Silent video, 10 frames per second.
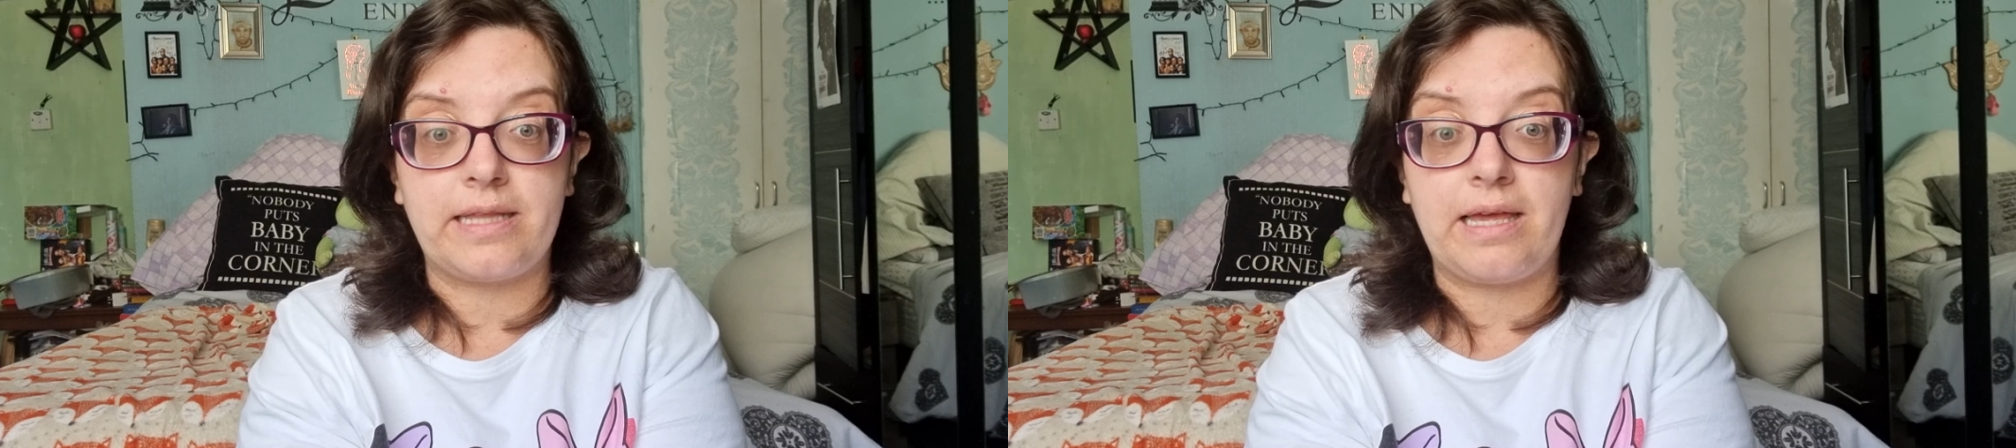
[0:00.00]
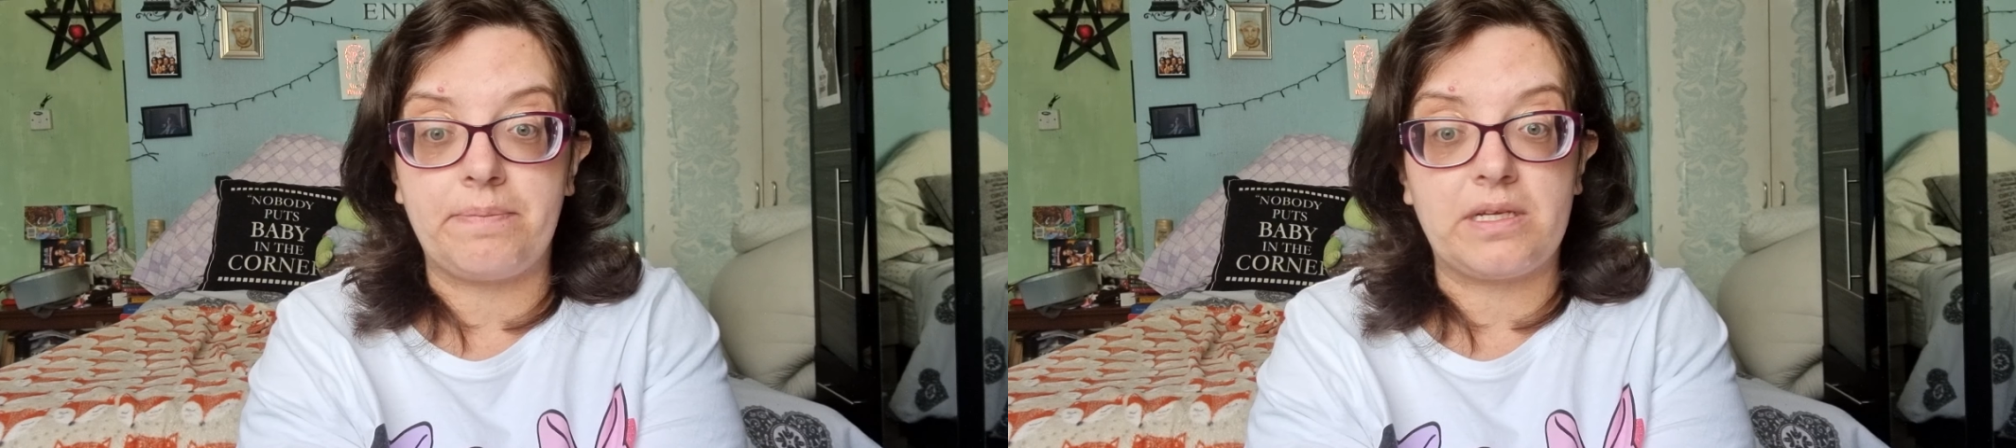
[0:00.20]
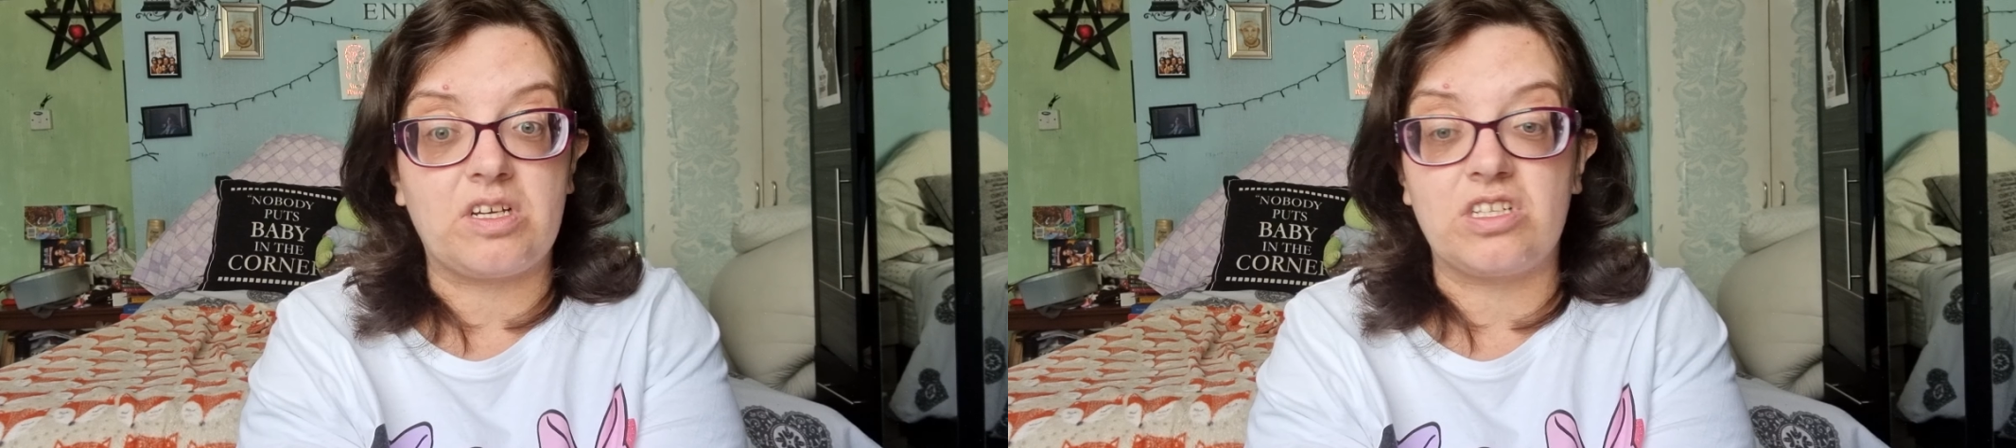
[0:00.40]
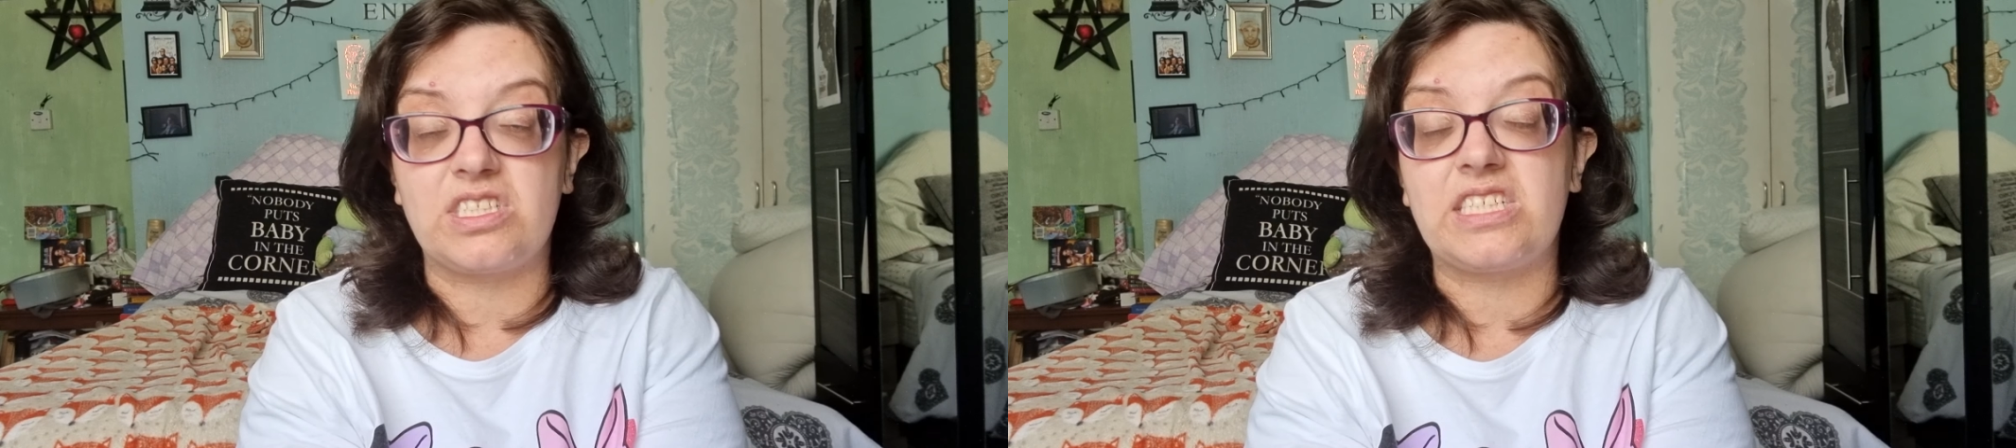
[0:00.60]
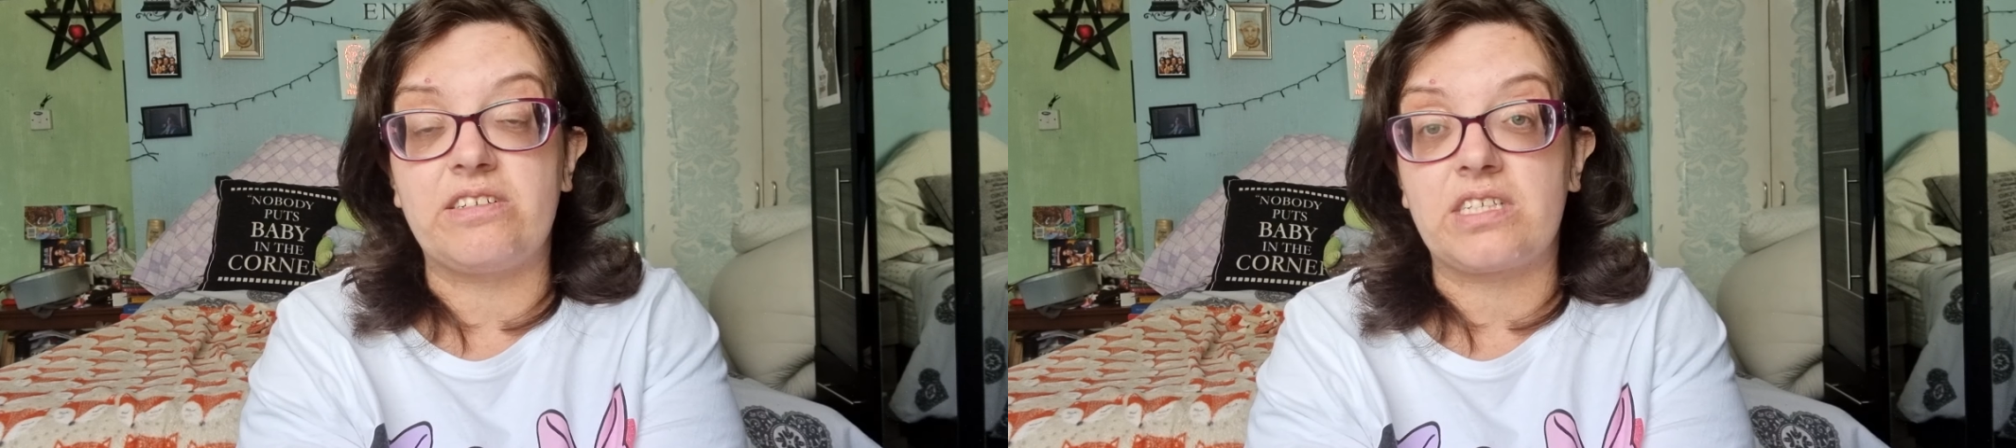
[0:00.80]
that because
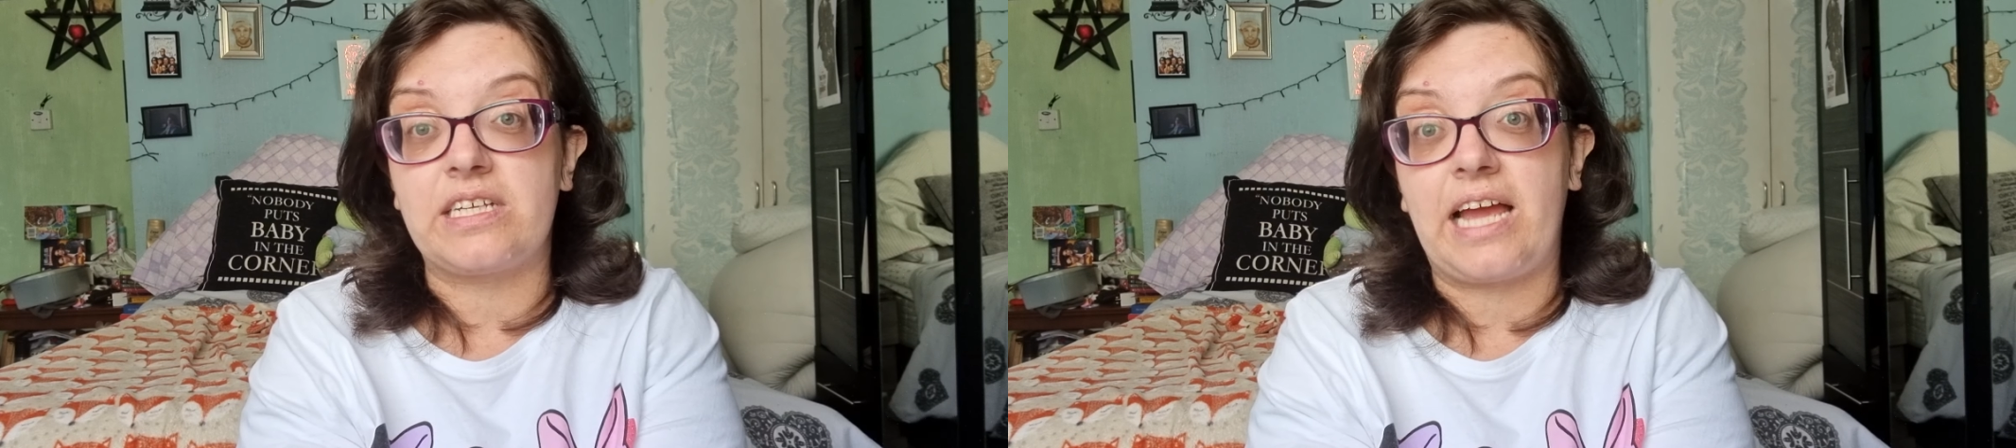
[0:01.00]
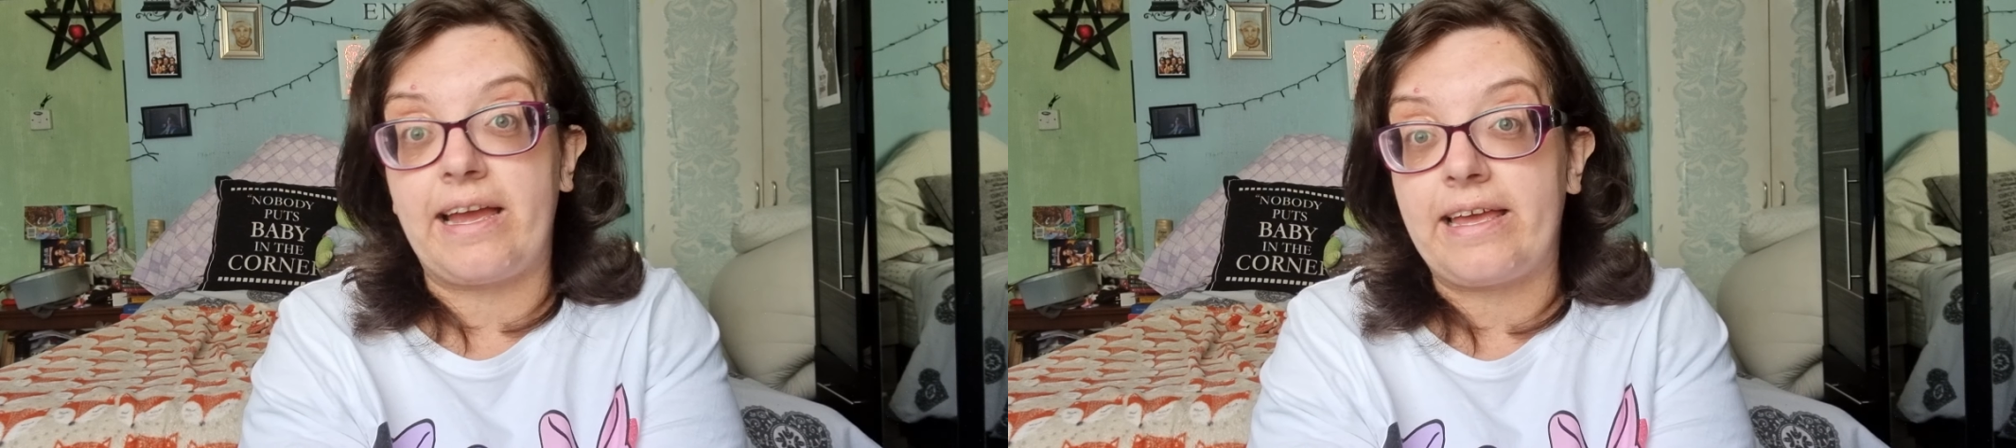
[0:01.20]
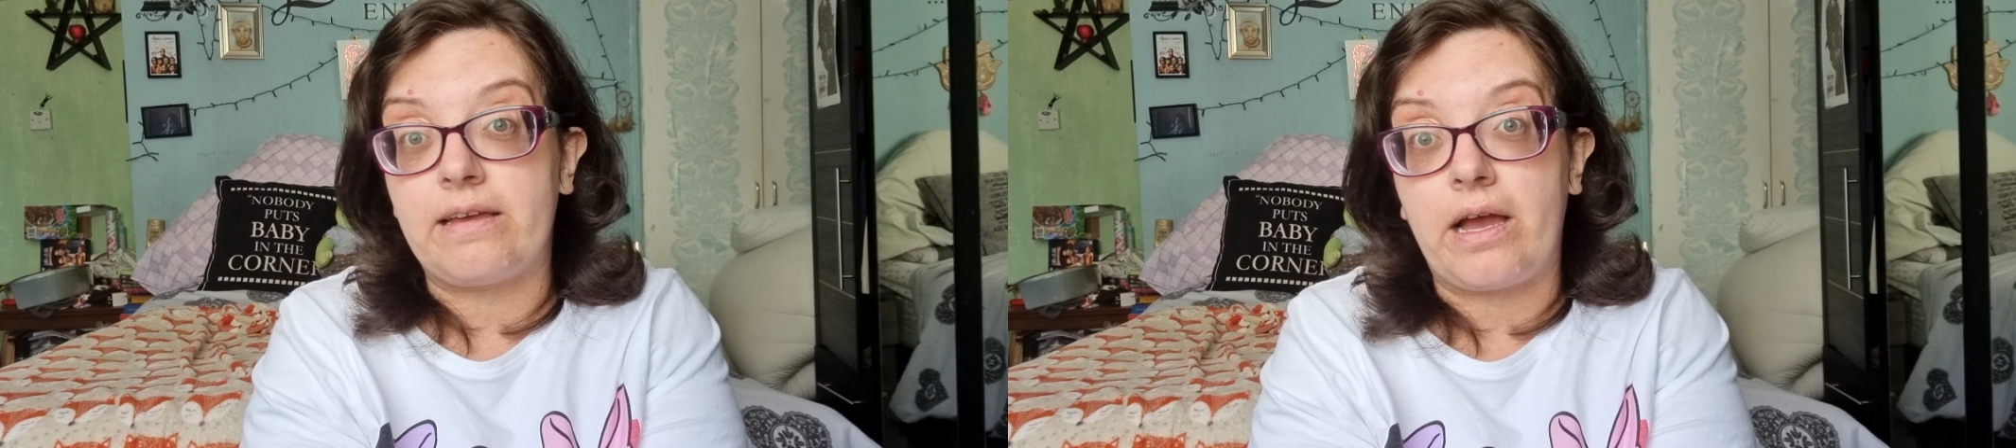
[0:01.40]
seriously I